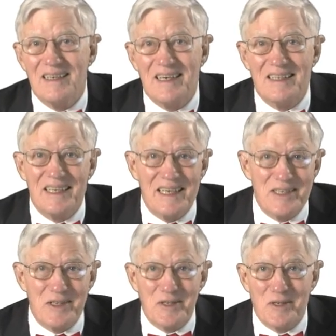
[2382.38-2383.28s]
at the
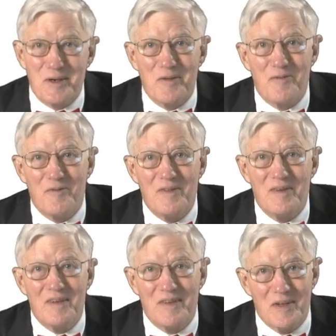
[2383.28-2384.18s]
issues of
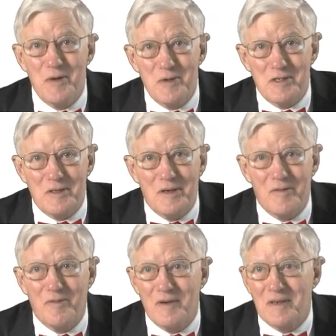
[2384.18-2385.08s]
the use of
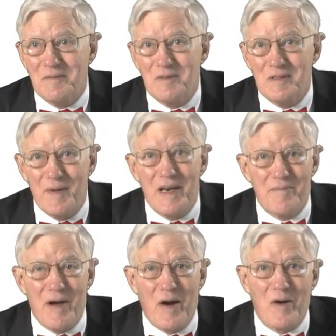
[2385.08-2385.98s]
spending
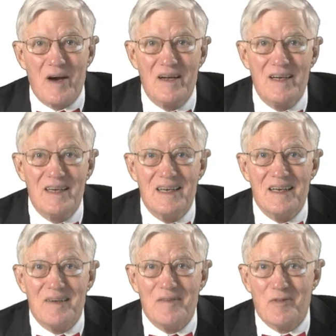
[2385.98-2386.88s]
power.
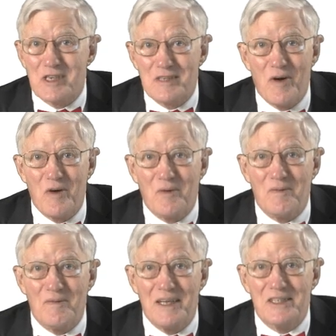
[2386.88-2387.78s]
First of all,
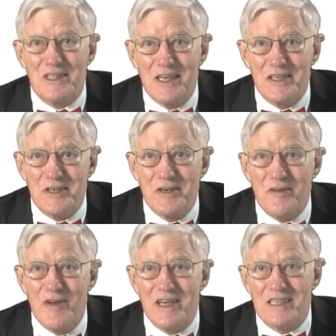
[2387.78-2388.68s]
legislation
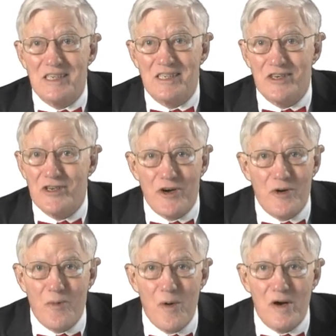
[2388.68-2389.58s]
advances the
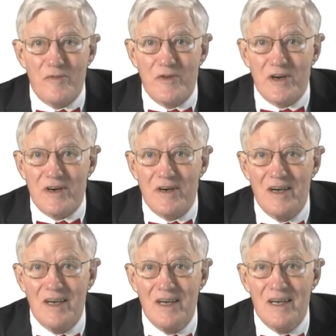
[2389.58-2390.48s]
general welfare.
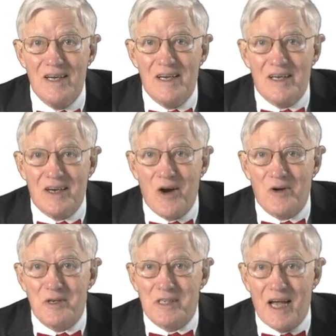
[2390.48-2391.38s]

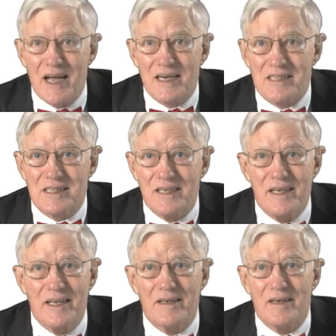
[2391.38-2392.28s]
Congress acts
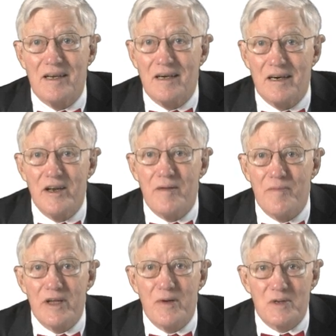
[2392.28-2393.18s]
in an
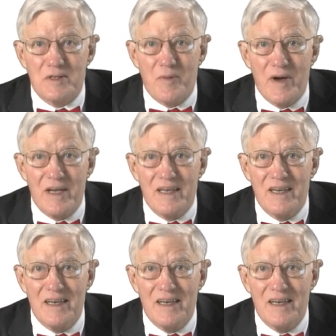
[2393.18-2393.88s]
unambiguous way.